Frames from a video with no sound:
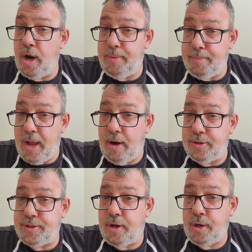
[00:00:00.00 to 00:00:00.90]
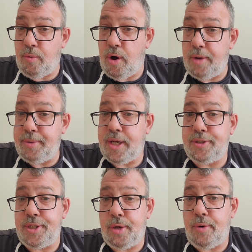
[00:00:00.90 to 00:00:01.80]
be balanced on a quad because
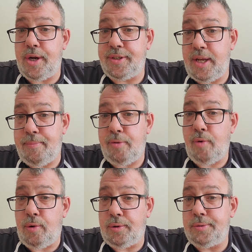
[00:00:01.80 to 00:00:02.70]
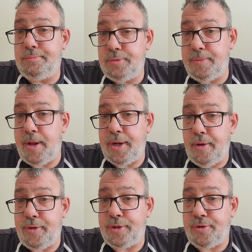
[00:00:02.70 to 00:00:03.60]
you don't want to tip or roll depending
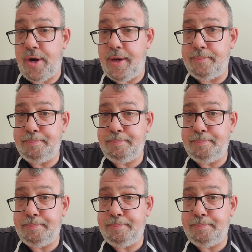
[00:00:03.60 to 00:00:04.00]
on the terrain.